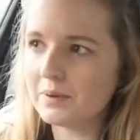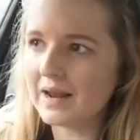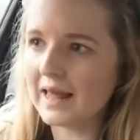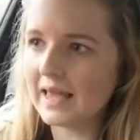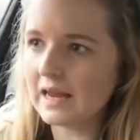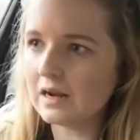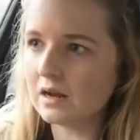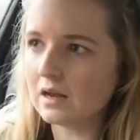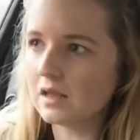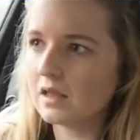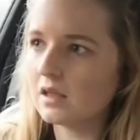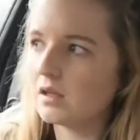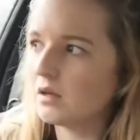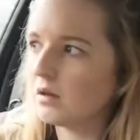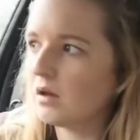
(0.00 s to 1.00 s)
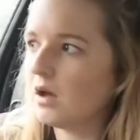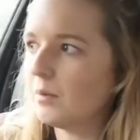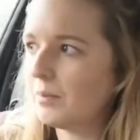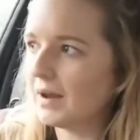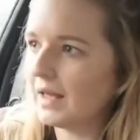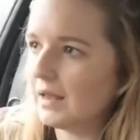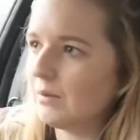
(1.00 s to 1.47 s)
plain, like a
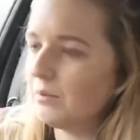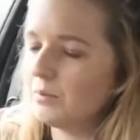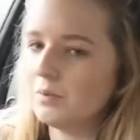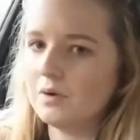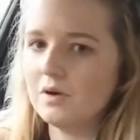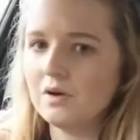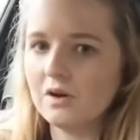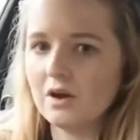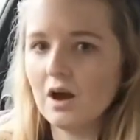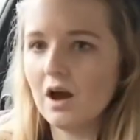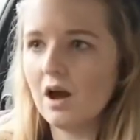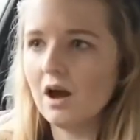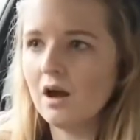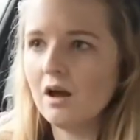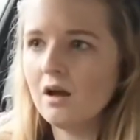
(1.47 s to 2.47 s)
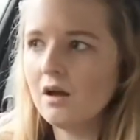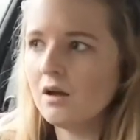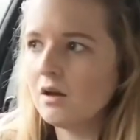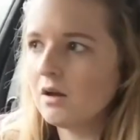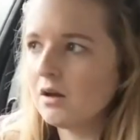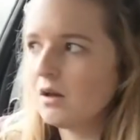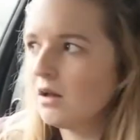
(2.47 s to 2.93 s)
plain burger,
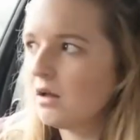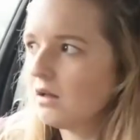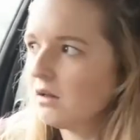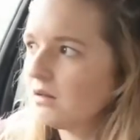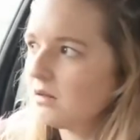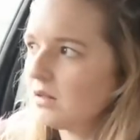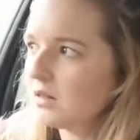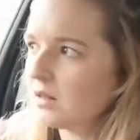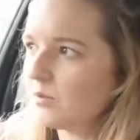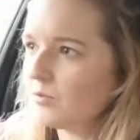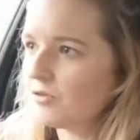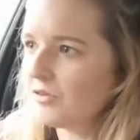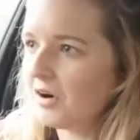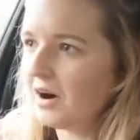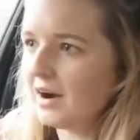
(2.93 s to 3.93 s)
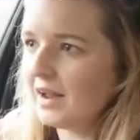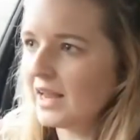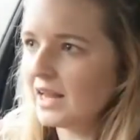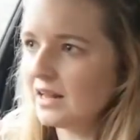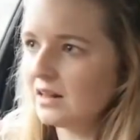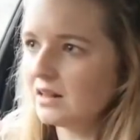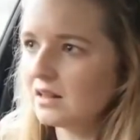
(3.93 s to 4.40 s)
some
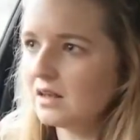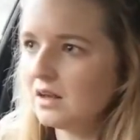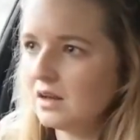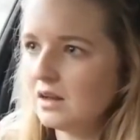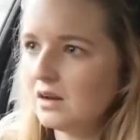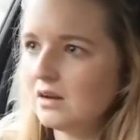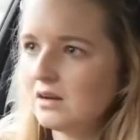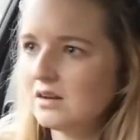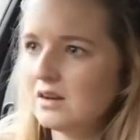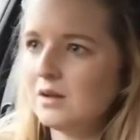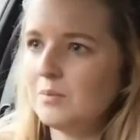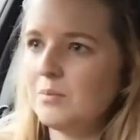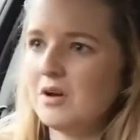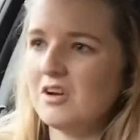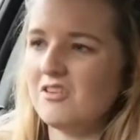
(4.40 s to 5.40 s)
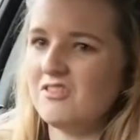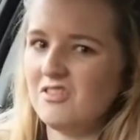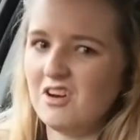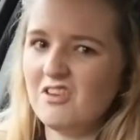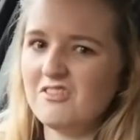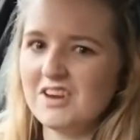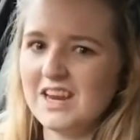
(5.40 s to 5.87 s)
fries, and a
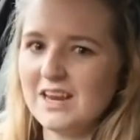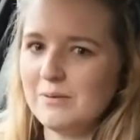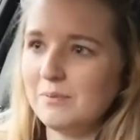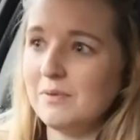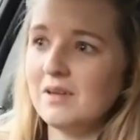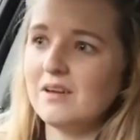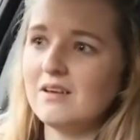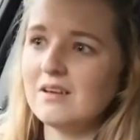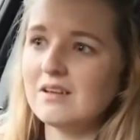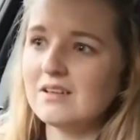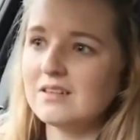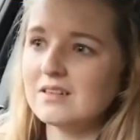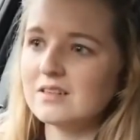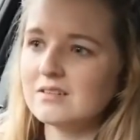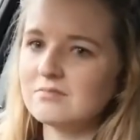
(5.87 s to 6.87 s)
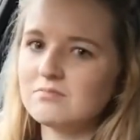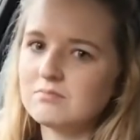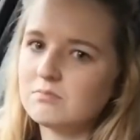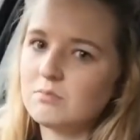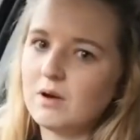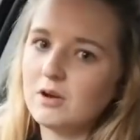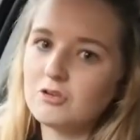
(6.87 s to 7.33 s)
McFlurry, because
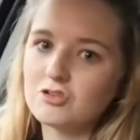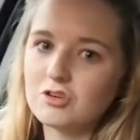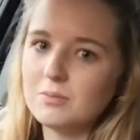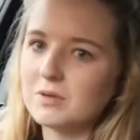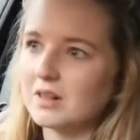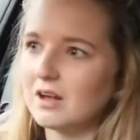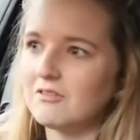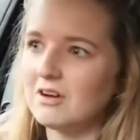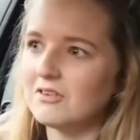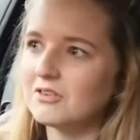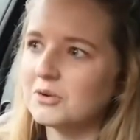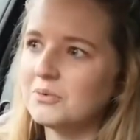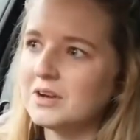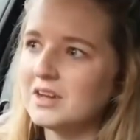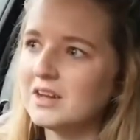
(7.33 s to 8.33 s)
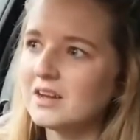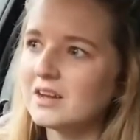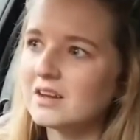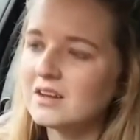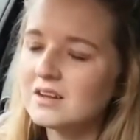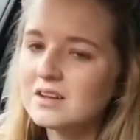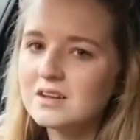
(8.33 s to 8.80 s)
why not treat myself after work?
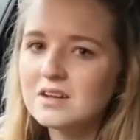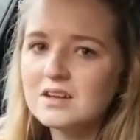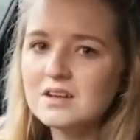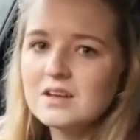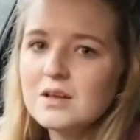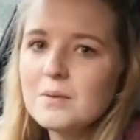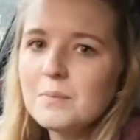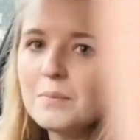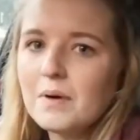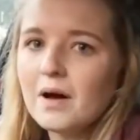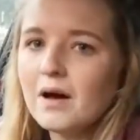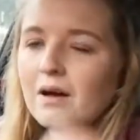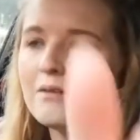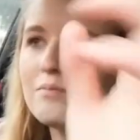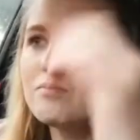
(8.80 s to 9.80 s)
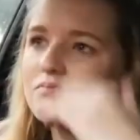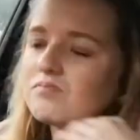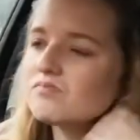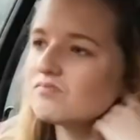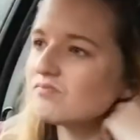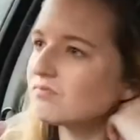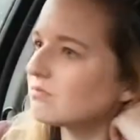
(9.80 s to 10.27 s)

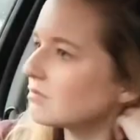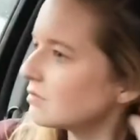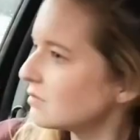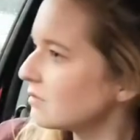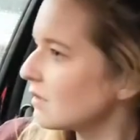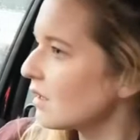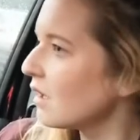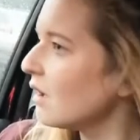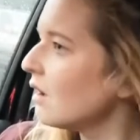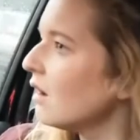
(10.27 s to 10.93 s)
But